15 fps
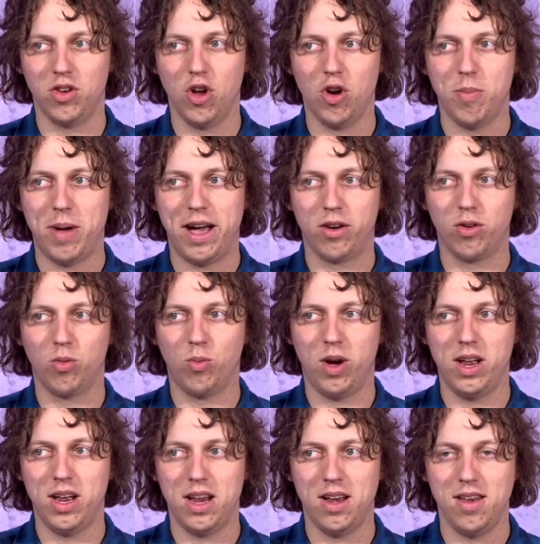no matter
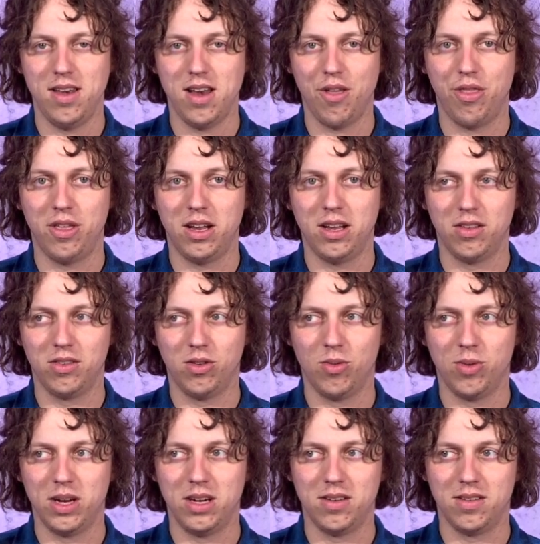what, and nothing is
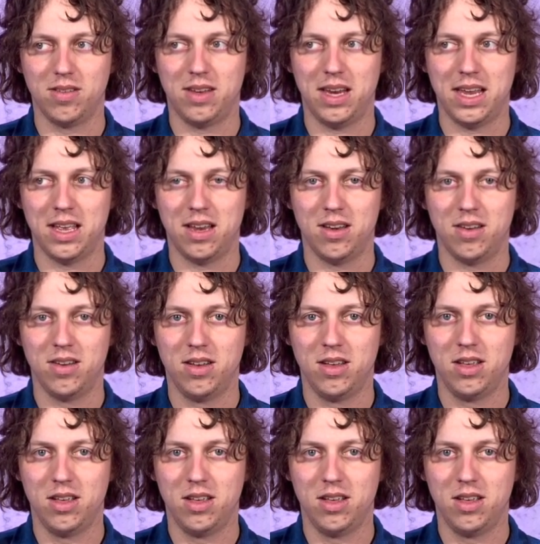going to stand